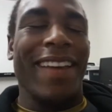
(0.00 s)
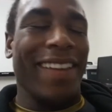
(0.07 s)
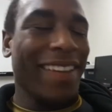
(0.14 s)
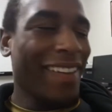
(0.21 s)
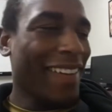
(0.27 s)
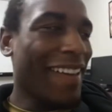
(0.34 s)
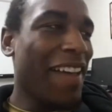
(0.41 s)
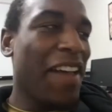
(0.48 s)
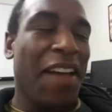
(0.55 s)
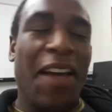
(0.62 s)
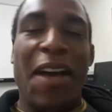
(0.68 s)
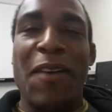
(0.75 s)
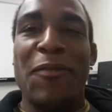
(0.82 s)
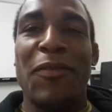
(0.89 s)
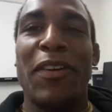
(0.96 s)

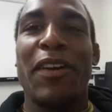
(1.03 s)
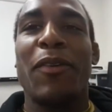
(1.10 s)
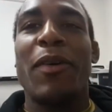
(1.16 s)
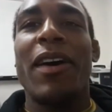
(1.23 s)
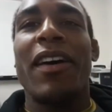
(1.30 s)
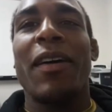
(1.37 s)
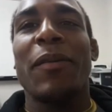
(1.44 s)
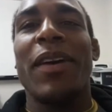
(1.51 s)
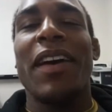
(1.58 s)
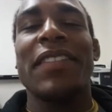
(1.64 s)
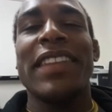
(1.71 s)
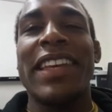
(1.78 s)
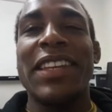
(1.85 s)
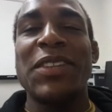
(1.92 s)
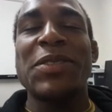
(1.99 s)
I'm very well. I'm going to have
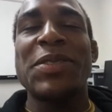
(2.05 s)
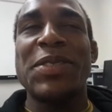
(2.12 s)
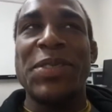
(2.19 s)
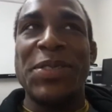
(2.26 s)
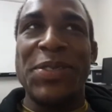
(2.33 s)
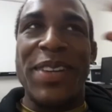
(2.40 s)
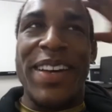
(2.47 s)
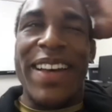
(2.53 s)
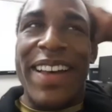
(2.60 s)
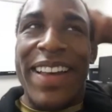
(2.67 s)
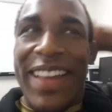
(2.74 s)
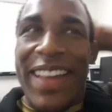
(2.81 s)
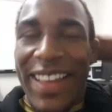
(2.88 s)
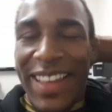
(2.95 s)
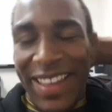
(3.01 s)
to get used to
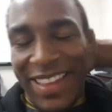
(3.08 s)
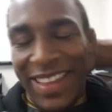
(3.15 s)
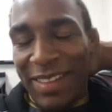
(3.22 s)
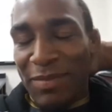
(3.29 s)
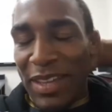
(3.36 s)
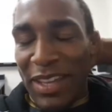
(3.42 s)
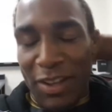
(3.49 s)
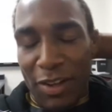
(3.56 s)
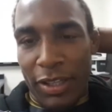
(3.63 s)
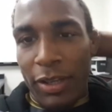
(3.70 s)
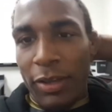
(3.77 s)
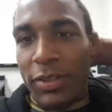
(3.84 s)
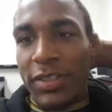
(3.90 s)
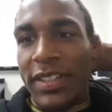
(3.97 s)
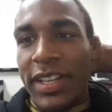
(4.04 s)
being called
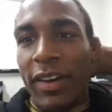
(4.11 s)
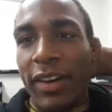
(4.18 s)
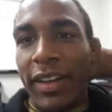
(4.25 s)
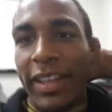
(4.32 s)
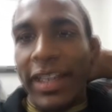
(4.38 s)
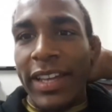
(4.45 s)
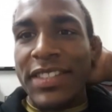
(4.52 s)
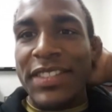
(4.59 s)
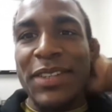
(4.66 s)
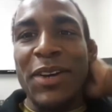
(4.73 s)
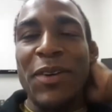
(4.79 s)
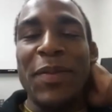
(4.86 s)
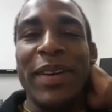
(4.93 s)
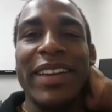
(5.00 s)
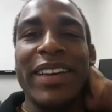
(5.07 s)
coach now, I guess, you
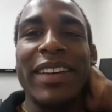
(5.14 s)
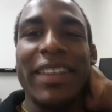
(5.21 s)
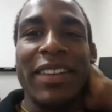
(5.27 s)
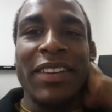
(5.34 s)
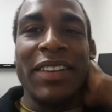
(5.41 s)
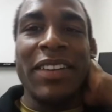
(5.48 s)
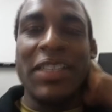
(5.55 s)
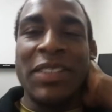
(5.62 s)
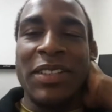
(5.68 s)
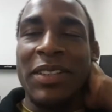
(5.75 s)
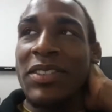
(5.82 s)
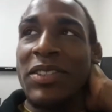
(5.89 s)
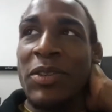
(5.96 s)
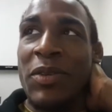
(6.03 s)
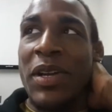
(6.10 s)
know, but it's
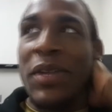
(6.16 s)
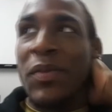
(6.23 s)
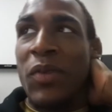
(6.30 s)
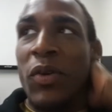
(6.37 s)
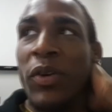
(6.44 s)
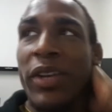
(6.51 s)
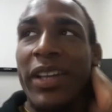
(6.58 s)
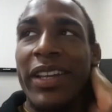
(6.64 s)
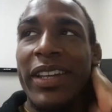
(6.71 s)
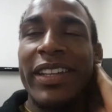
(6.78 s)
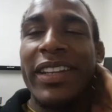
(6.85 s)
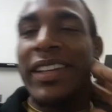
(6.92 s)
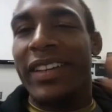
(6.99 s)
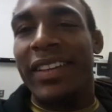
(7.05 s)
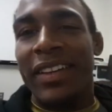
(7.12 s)
a great morning,
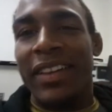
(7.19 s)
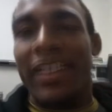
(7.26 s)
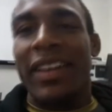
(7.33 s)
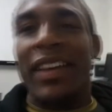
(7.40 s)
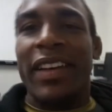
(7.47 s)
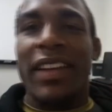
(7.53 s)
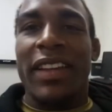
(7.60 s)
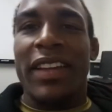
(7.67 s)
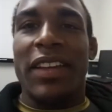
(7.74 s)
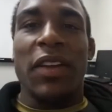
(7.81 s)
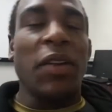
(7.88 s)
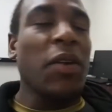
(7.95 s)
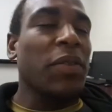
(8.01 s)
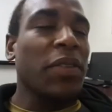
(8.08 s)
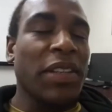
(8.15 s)
and
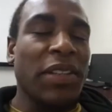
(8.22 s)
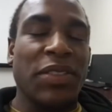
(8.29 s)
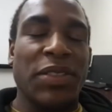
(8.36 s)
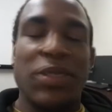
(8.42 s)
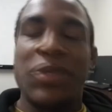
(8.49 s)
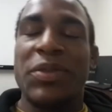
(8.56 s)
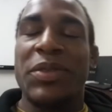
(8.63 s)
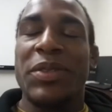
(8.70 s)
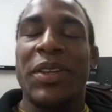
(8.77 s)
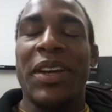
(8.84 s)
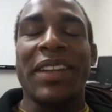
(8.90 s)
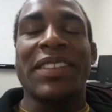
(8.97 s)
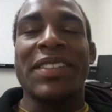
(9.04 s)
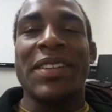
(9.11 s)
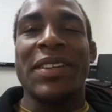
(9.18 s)
things are just really
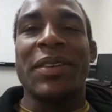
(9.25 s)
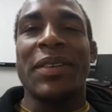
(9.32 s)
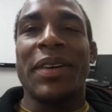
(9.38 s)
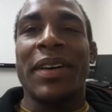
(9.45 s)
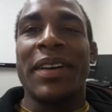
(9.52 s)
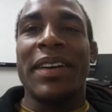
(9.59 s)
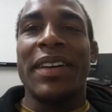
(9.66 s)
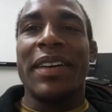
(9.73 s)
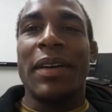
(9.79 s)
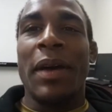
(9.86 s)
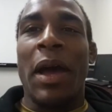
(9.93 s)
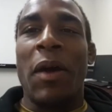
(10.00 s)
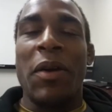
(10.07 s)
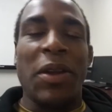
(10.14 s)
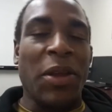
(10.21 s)
good. So
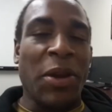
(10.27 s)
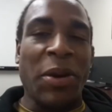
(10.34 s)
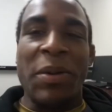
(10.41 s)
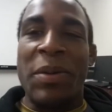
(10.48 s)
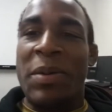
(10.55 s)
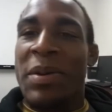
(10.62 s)
how are you?